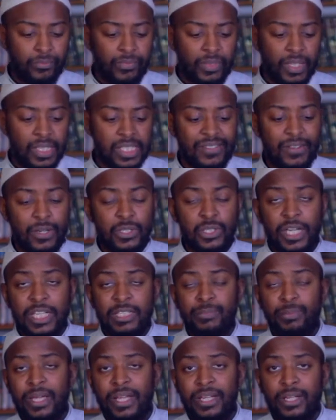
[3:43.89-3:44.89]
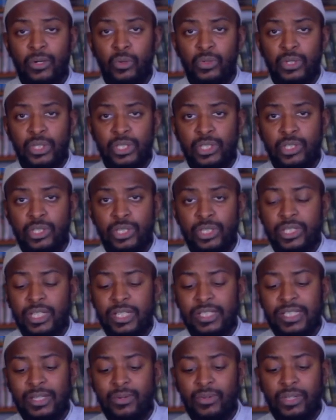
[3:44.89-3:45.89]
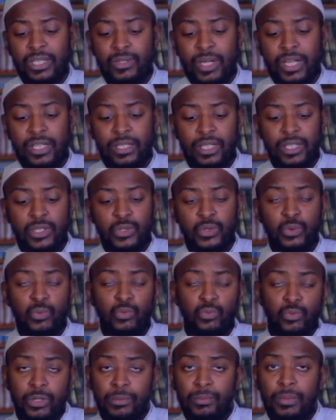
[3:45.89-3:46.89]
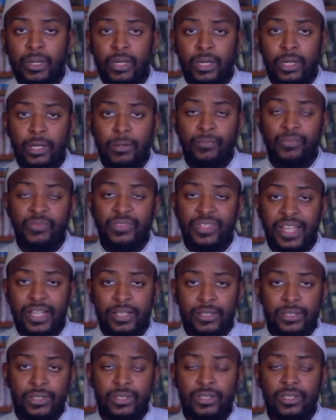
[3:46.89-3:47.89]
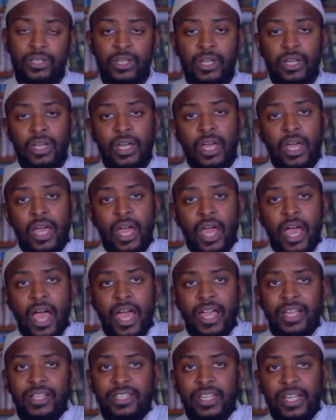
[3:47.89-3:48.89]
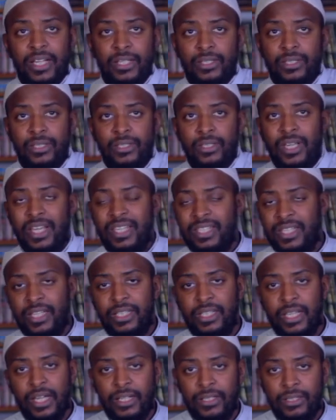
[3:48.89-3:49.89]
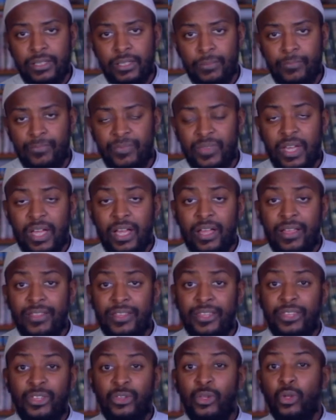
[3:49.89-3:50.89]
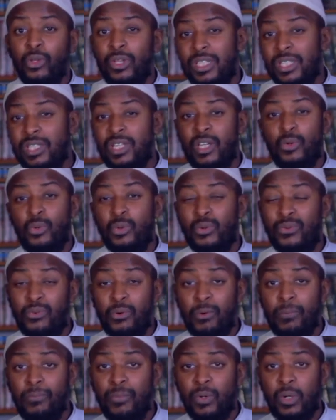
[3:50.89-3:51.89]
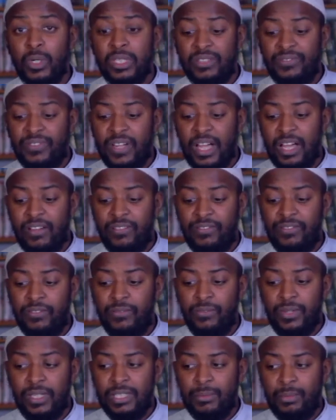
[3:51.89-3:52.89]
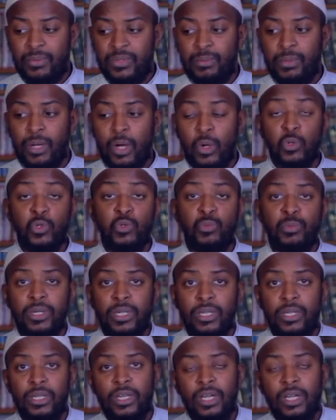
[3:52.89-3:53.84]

So if I was to explain or discuss that as relates to debts, a debt is a debt, not necessarily uniform, because if I have, for example, someone owes me